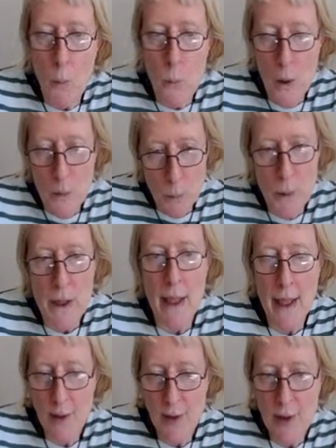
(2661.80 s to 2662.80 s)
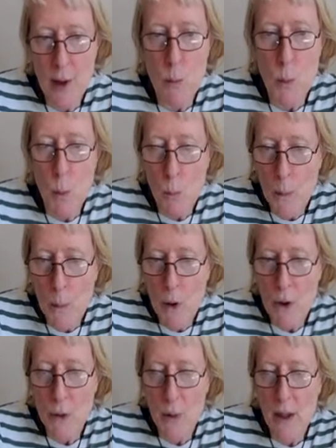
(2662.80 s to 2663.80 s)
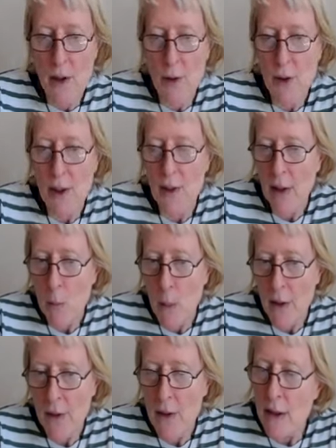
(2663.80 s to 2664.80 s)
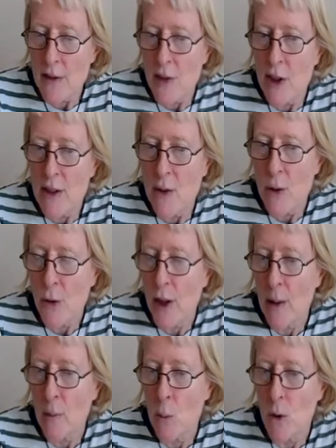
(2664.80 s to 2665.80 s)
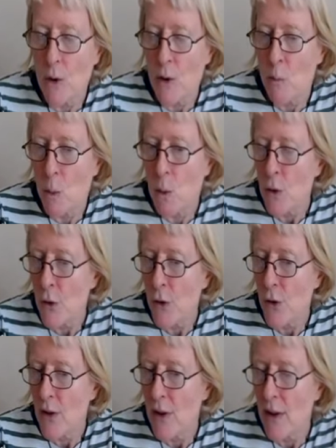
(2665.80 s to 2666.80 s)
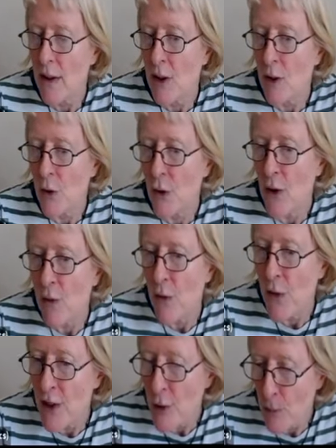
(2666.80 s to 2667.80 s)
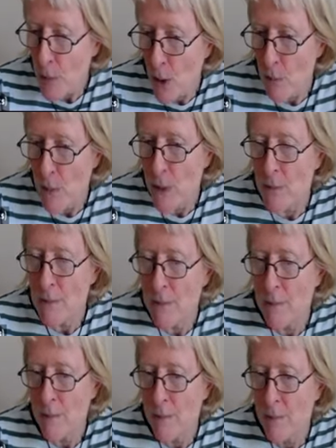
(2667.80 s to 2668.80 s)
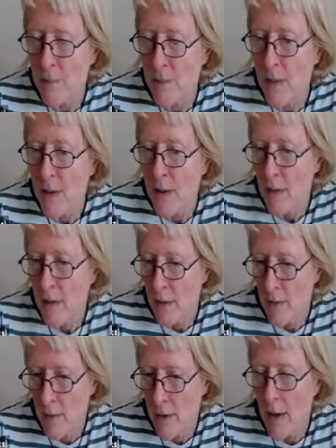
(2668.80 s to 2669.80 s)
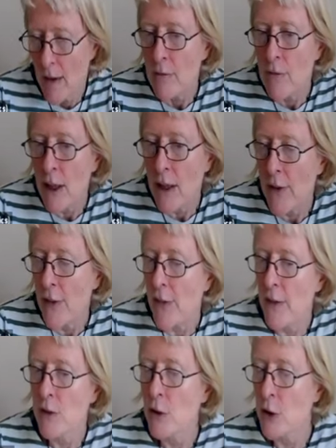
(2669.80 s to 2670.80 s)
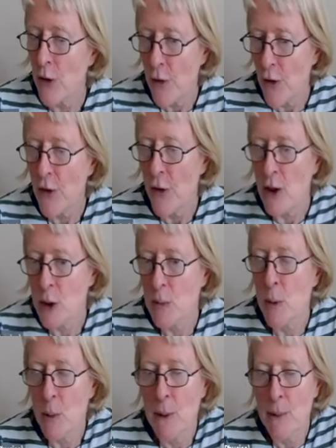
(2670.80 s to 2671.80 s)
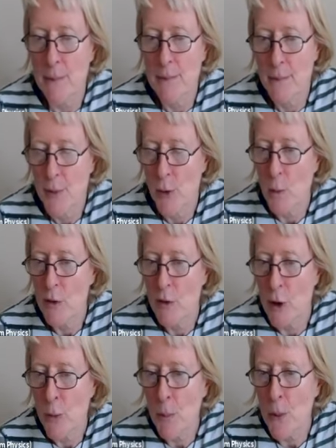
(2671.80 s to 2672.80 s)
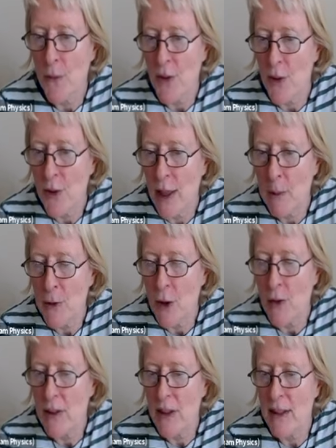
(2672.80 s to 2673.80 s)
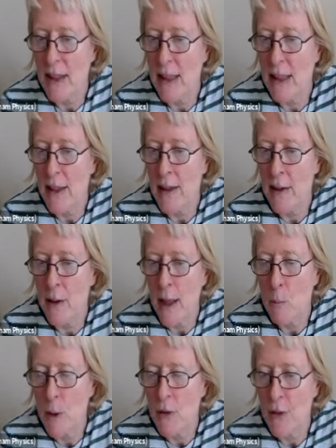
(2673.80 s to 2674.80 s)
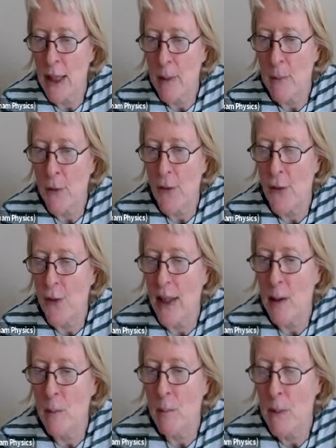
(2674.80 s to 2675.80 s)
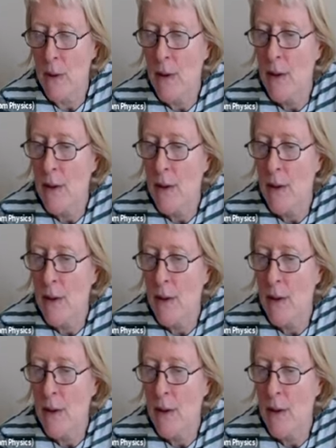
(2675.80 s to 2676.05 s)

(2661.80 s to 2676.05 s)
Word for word: what we, as I say, what we want to ask is whether continuous time quantum walks can solve this problem rather than just the search problem. So we've just put this Hamiltonian in here and we've kept the same